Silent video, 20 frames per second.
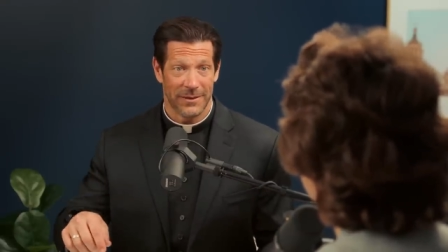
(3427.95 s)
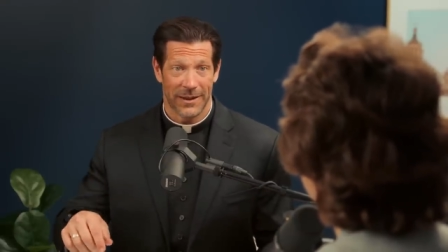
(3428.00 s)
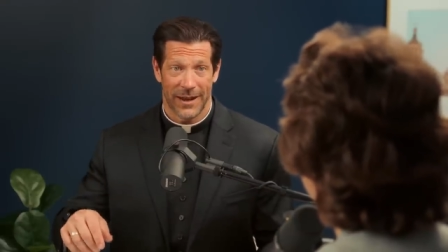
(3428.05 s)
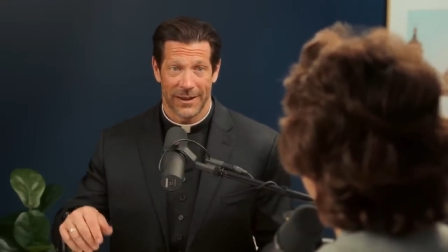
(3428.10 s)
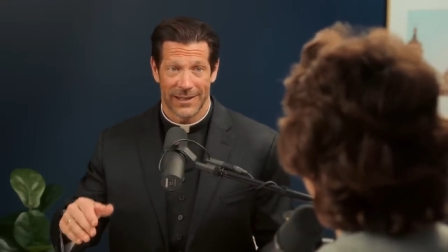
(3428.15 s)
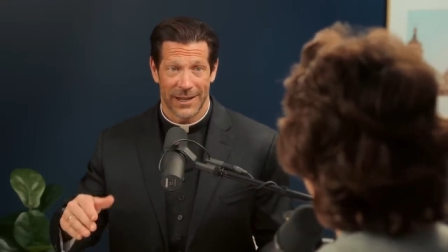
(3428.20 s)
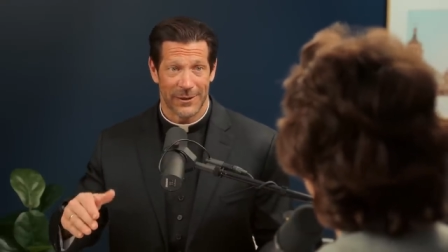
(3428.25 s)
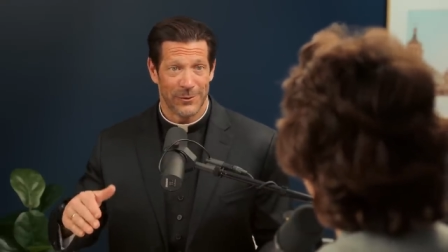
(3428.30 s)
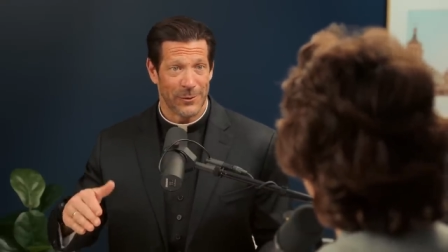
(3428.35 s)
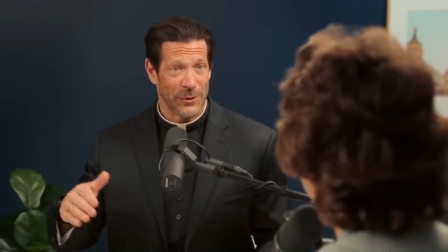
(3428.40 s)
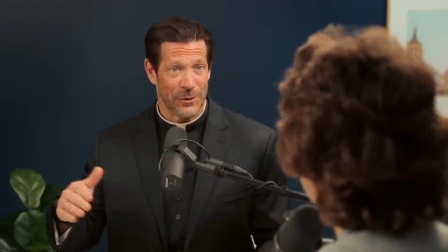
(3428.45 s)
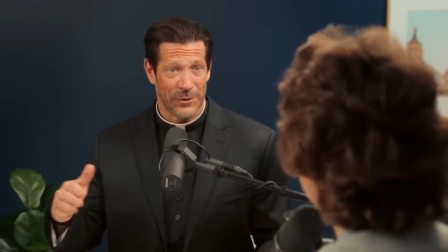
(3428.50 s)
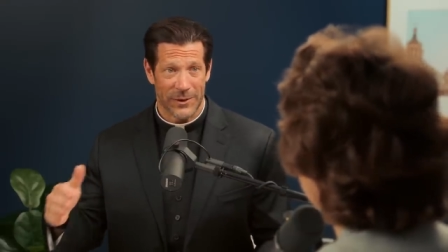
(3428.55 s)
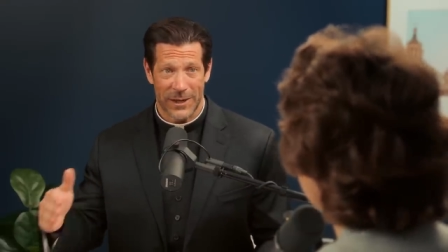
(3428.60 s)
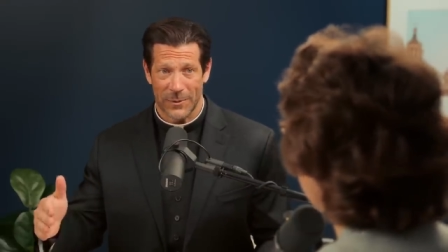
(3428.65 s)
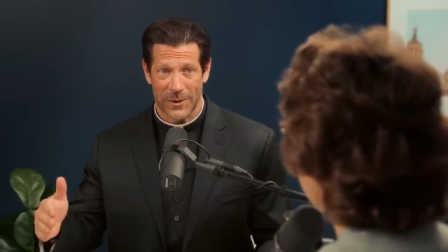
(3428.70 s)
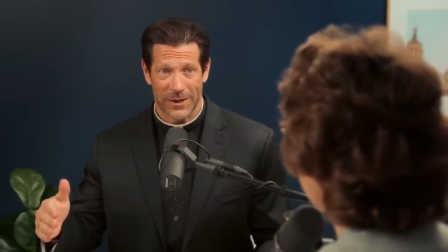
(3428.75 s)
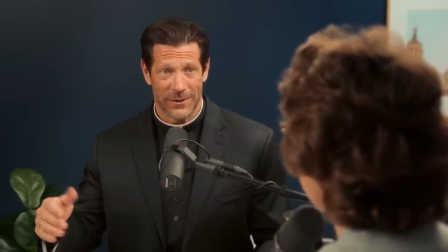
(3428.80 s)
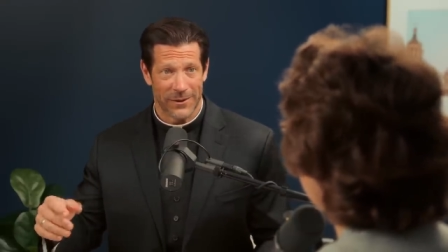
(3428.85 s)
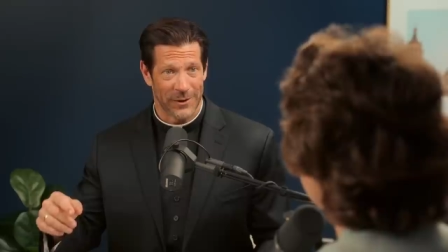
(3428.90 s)
on day
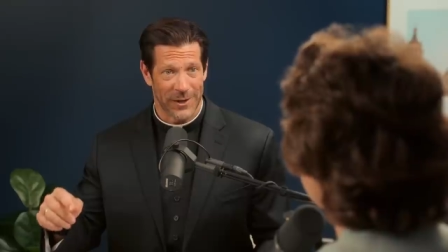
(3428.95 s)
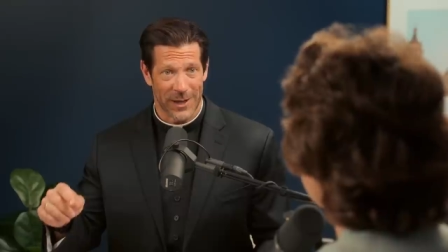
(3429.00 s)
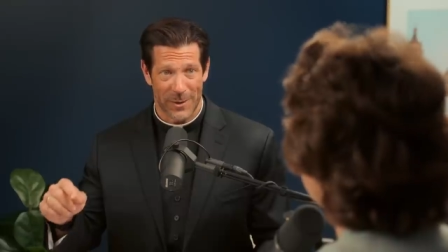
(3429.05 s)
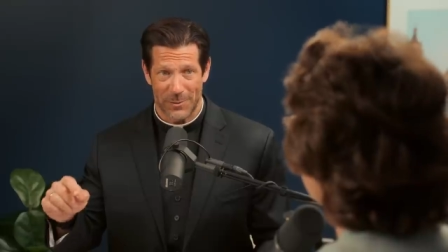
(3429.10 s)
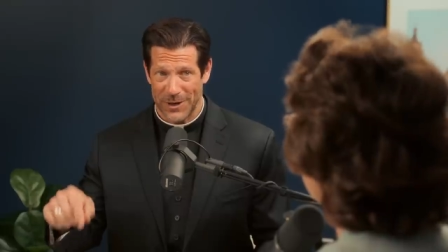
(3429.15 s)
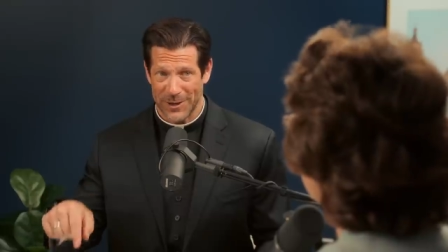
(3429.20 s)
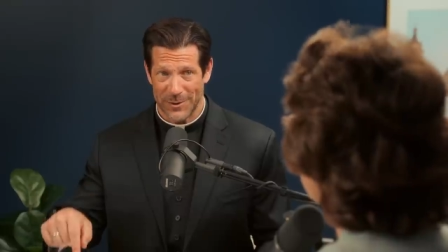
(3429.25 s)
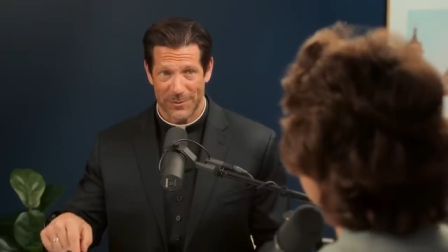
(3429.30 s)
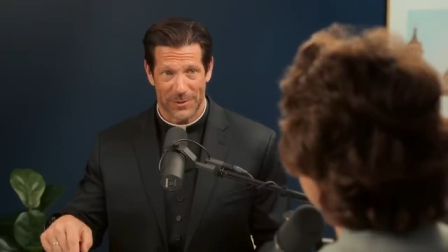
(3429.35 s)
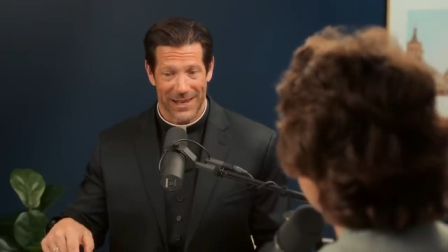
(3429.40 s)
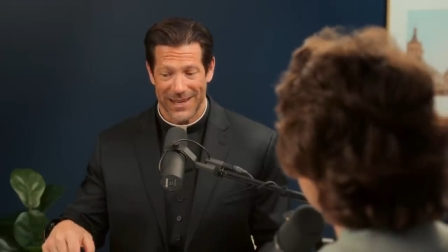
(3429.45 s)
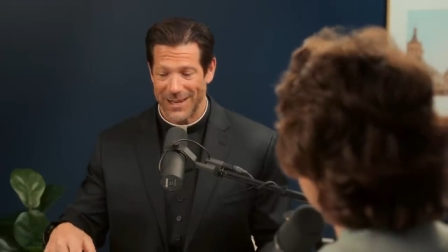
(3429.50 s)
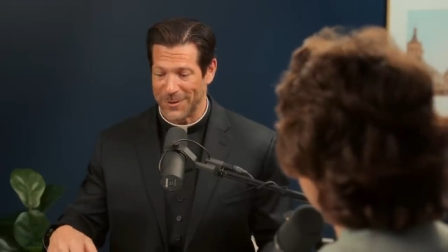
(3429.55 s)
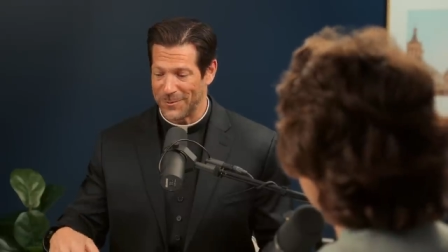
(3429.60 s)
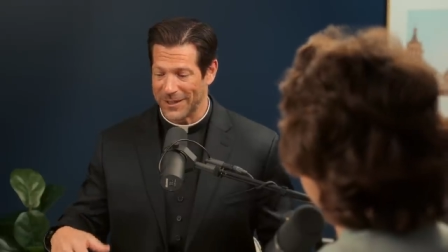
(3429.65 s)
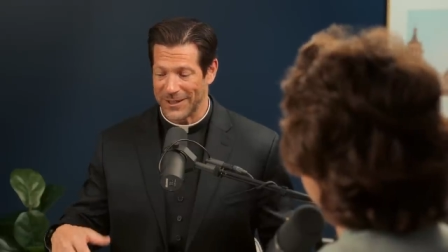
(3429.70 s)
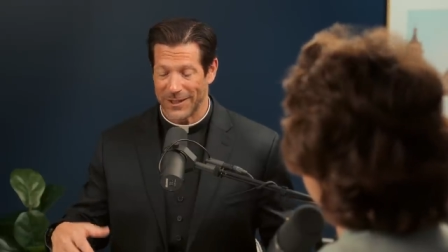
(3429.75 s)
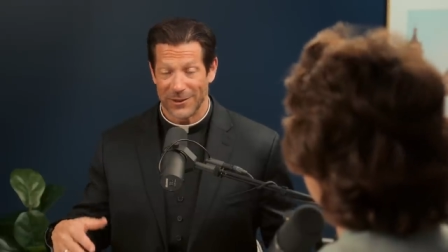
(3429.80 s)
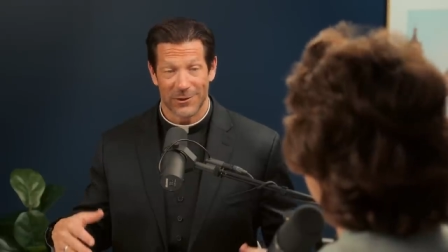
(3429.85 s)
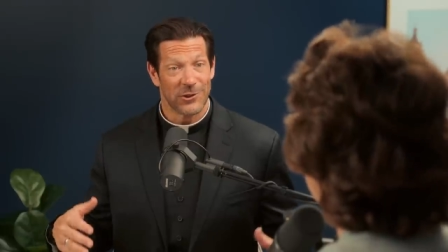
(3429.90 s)
231 they're going to press play
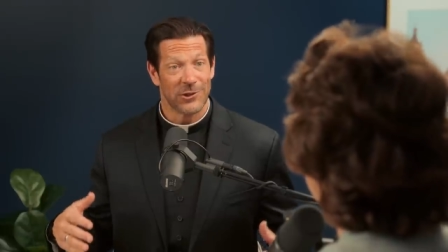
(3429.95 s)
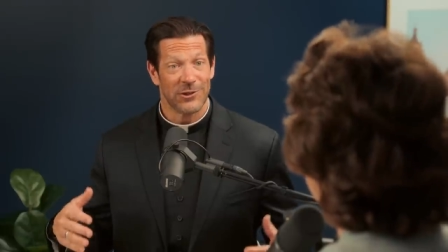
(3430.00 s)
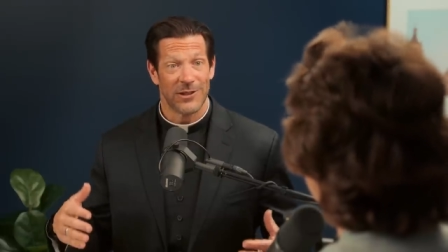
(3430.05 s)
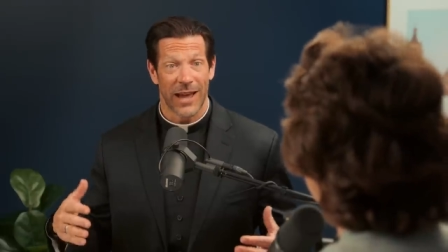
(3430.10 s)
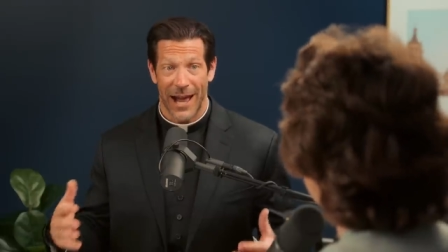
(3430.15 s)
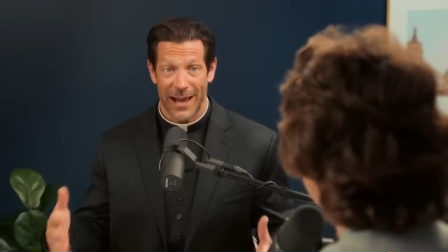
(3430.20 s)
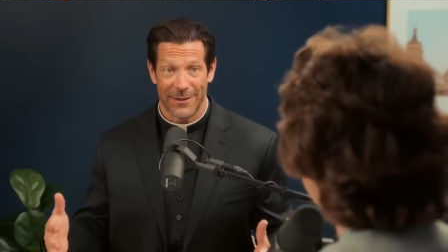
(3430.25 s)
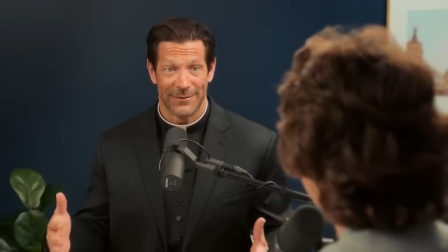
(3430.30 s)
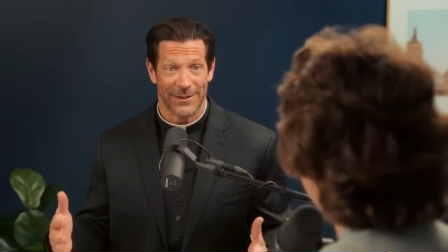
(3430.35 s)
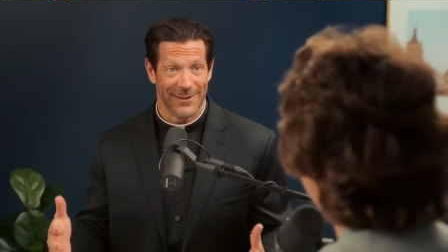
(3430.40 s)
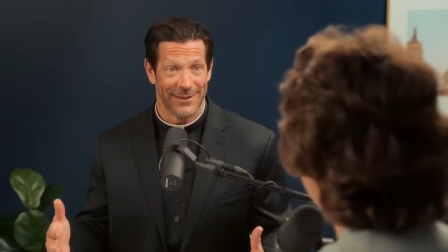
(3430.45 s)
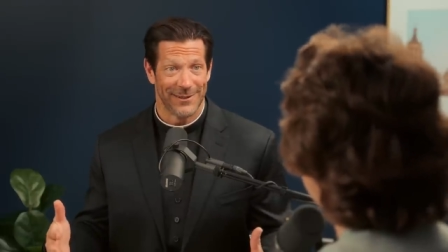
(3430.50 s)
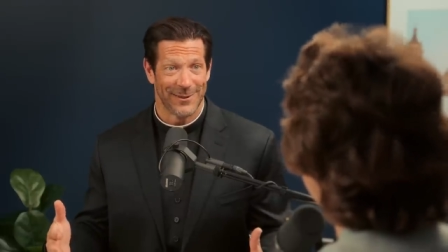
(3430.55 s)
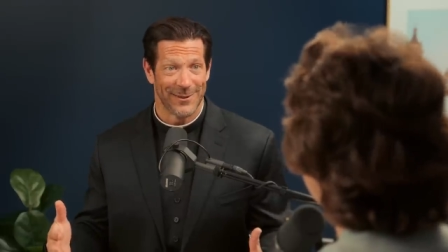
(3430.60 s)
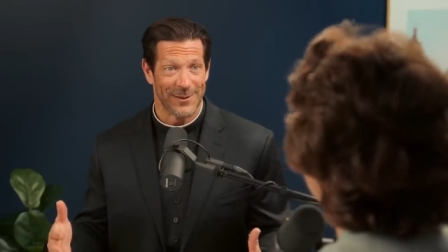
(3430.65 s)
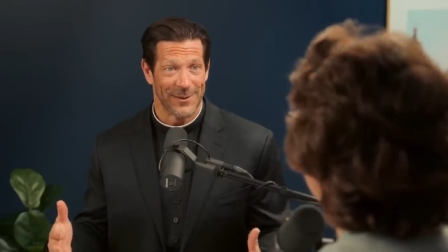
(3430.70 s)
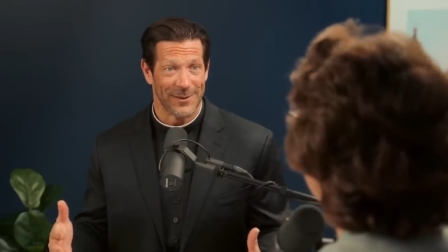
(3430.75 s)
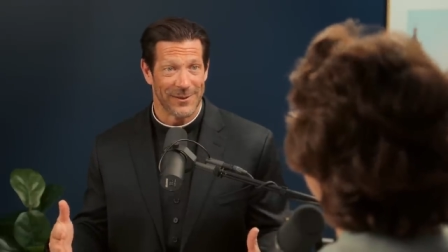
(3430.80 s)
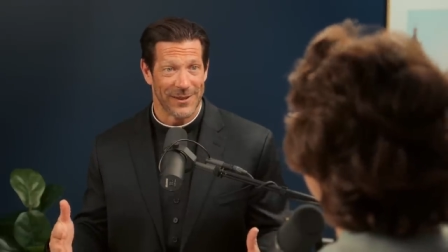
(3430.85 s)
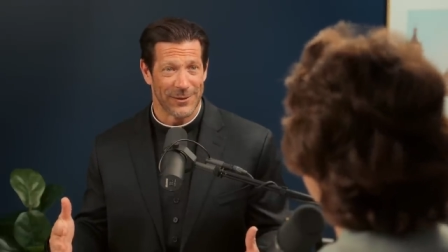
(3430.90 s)
and we're going to dive
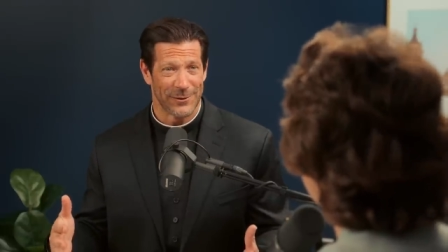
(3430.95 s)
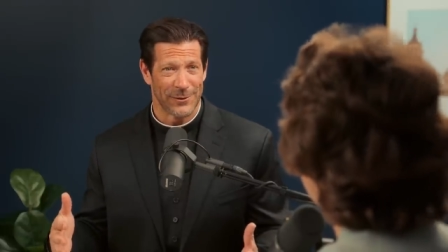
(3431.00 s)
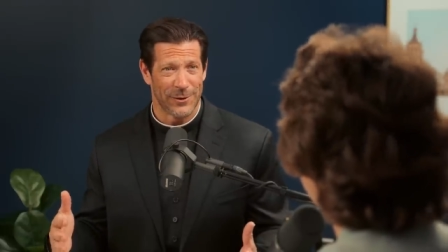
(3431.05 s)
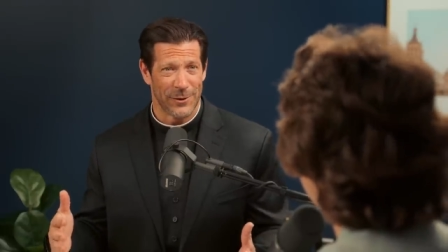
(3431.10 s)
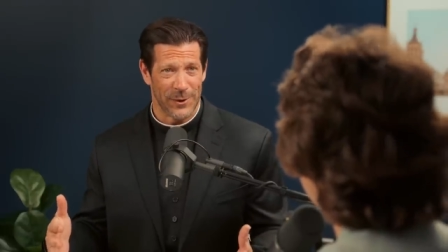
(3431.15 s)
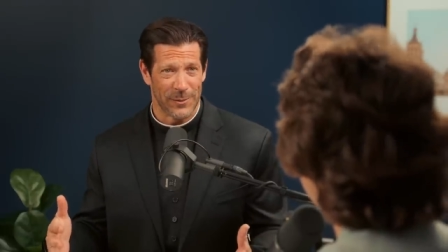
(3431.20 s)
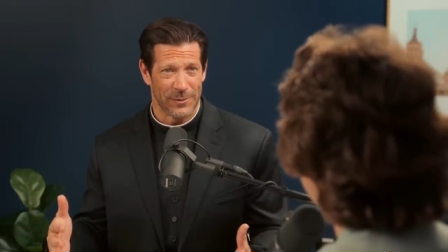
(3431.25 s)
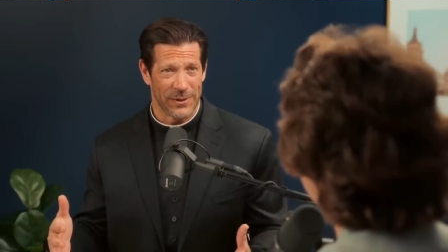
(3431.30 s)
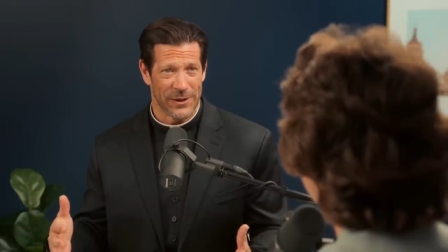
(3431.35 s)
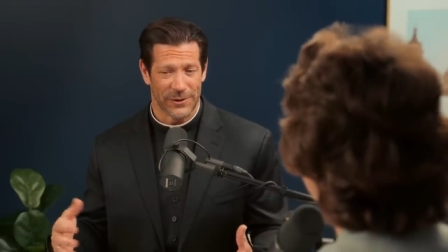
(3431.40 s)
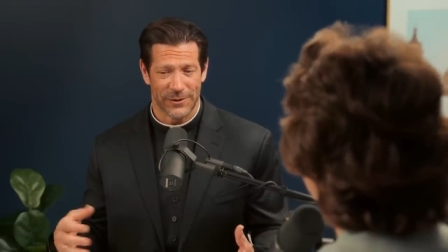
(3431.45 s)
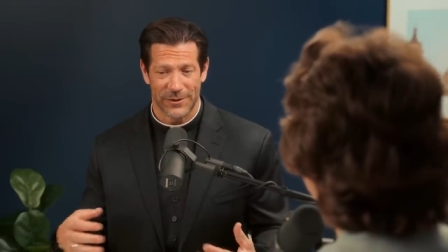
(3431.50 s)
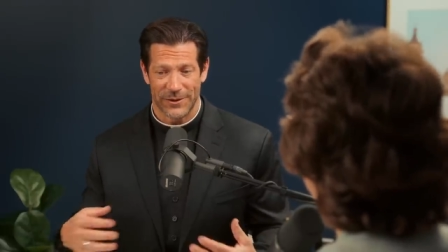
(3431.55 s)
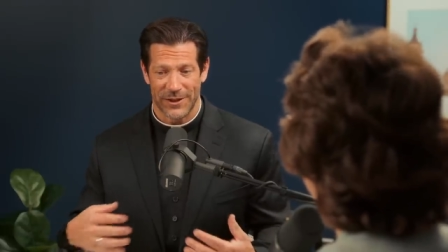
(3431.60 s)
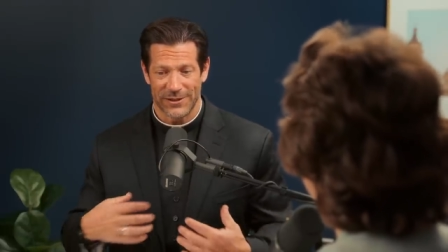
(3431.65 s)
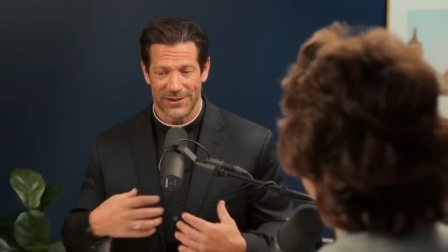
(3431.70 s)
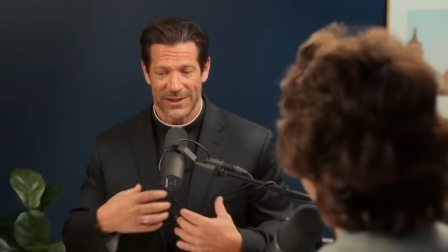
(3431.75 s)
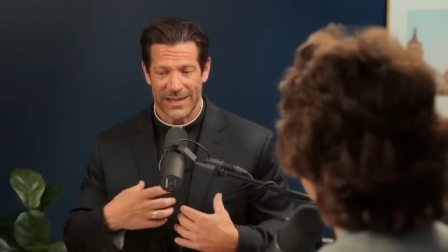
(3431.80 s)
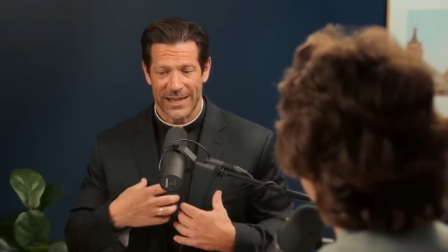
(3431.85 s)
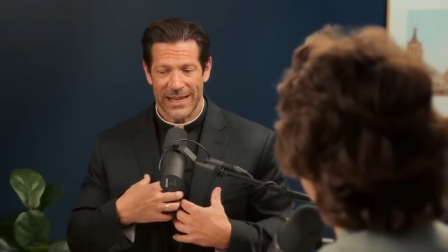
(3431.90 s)
into this third pillar
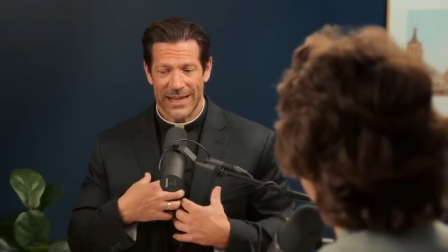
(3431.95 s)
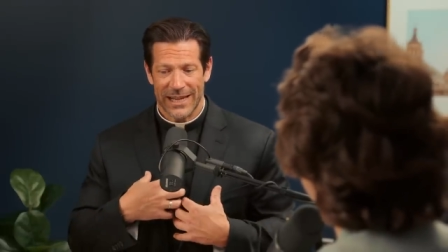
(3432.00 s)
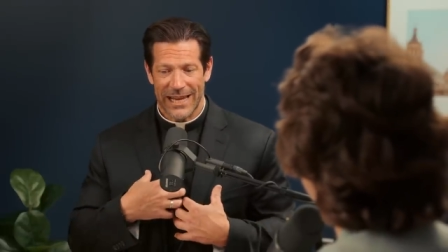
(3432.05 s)
this